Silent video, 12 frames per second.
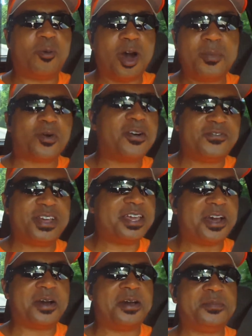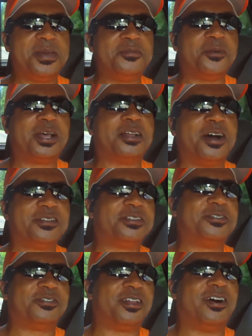one more video and it'll be
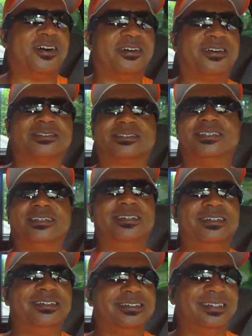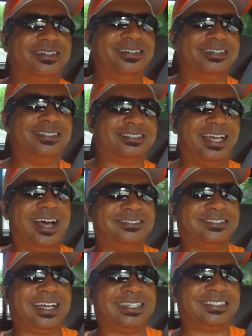100 vlogs.
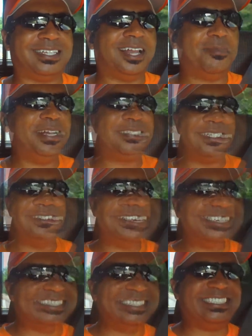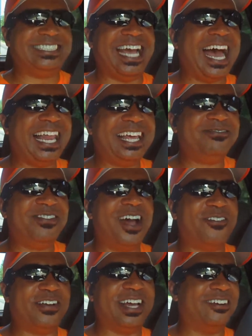Sounds like a celebration. Charlie
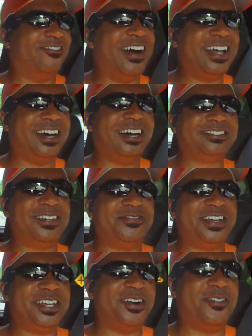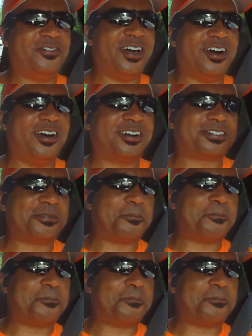Murphy, 100 video vlogs.